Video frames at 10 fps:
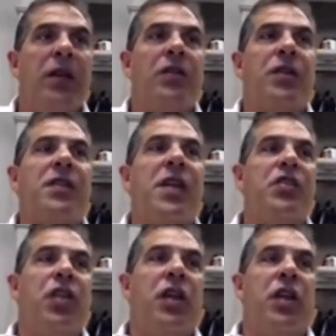
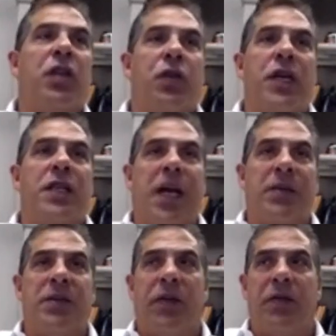essentially three
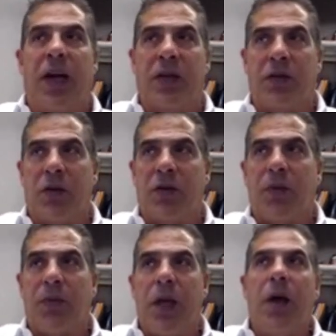types of investors.